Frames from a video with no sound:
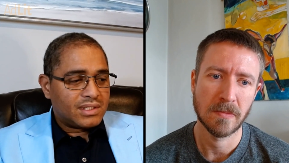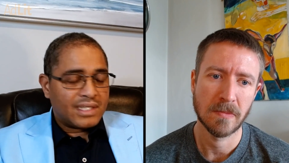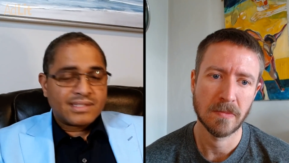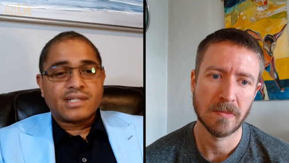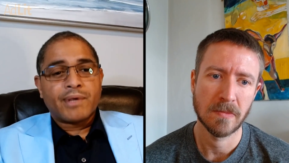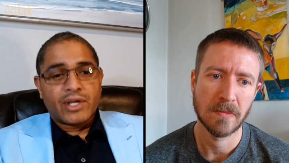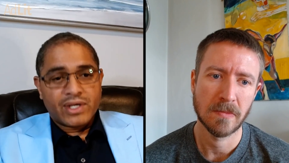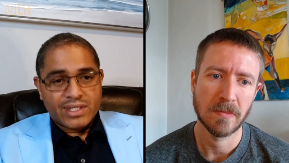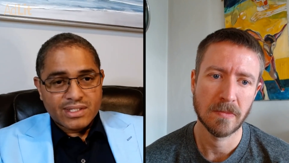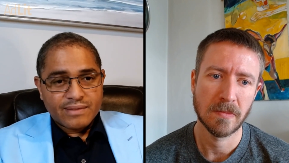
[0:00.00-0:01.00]
Speaker 1: is
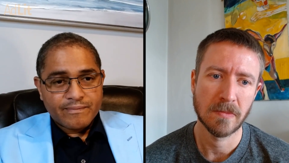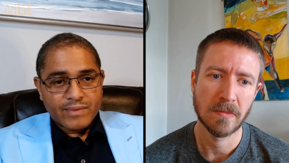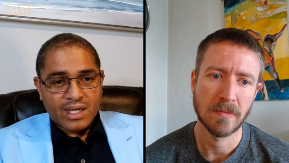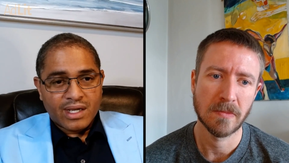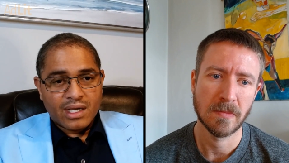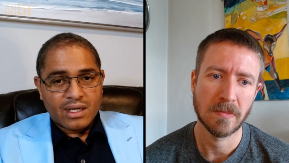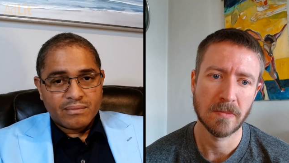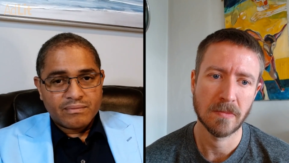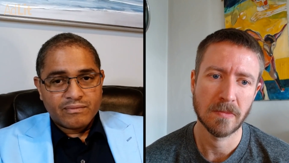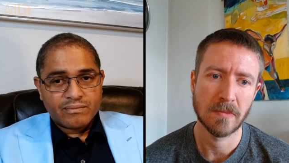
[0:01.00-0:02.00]
experienced
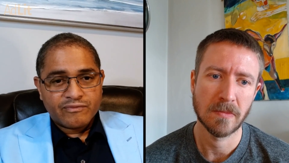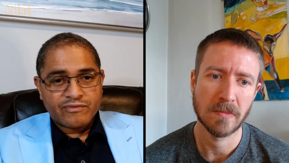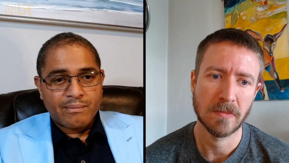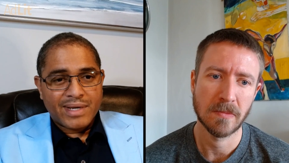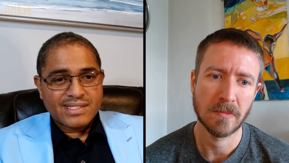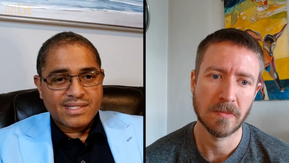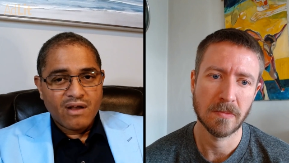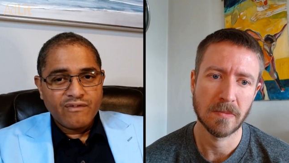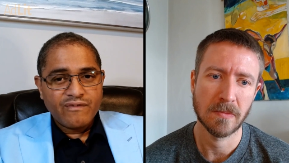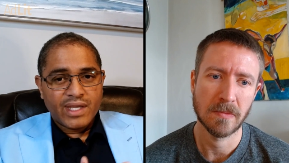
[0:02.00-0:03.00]
um, from
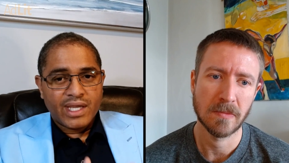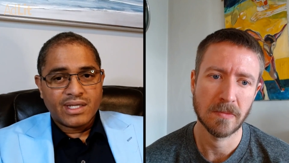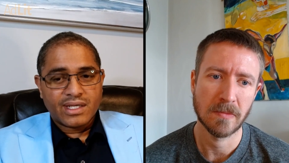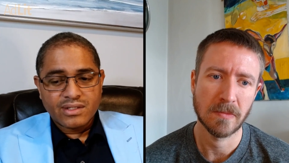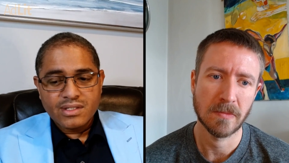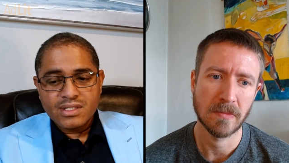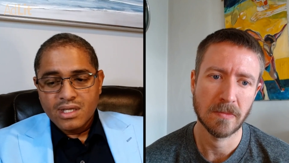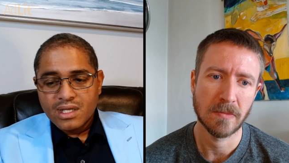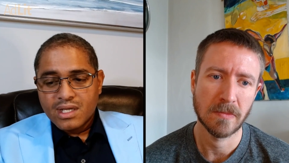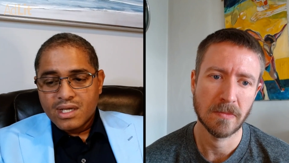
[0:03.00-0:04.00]
myself and others.
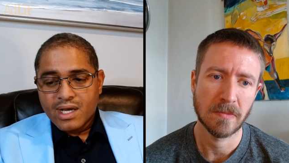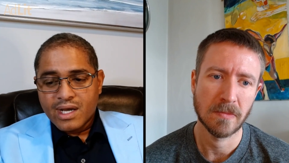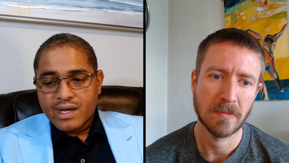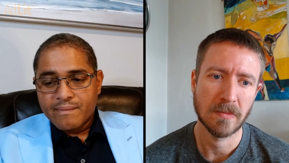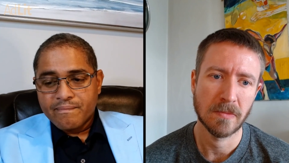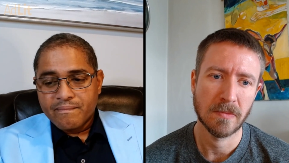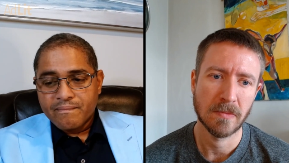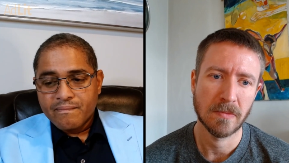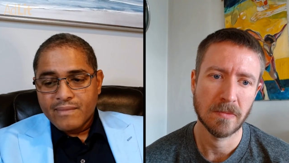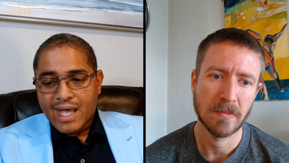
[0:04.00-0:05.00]

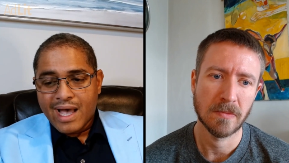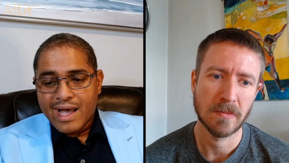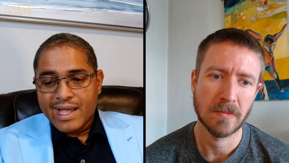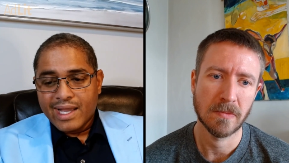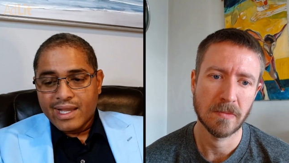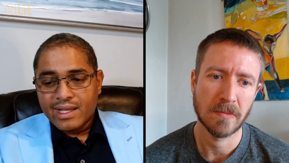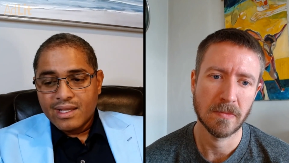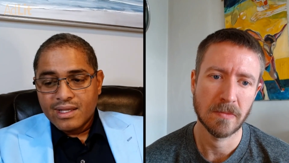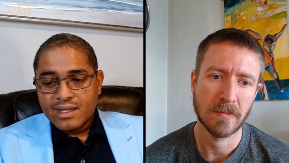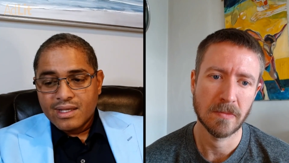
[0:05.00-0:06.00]
Um,
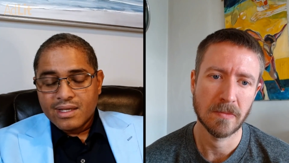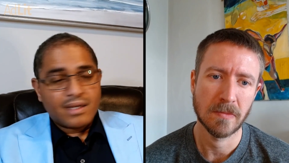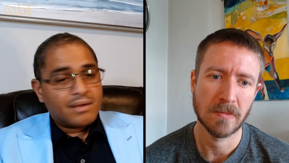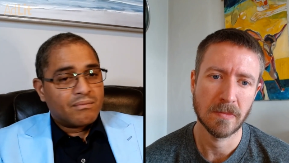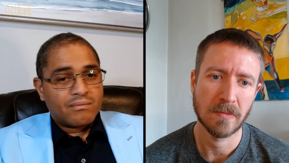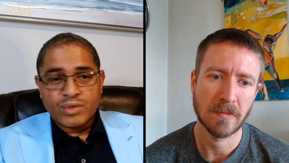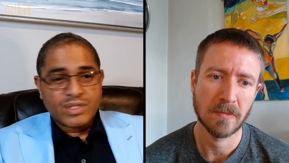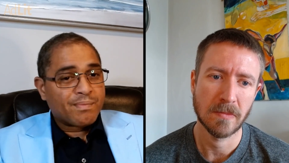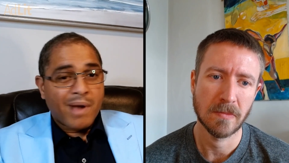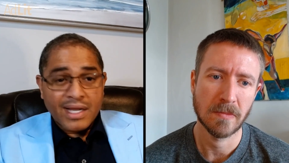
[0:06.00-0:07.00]
I
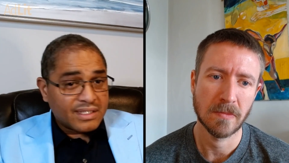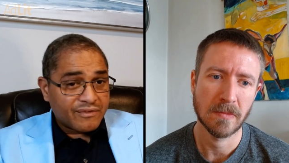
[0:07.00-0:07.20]
respond